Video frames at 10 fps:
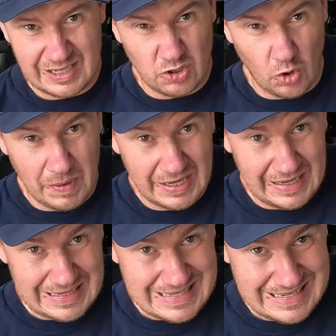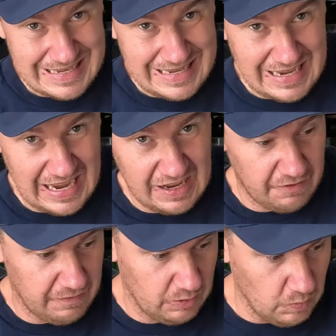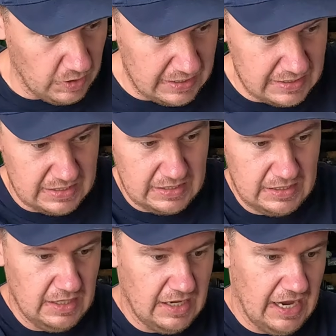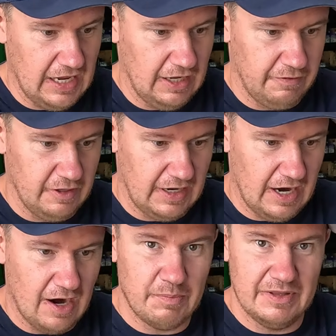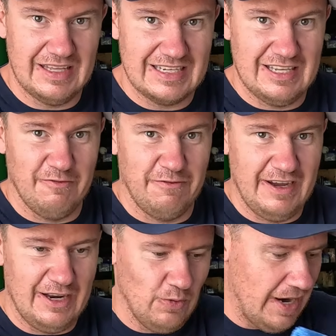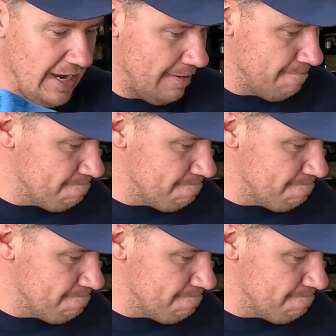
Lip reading: that nobody can see, and if it works, and if the carbon doesn't fade away,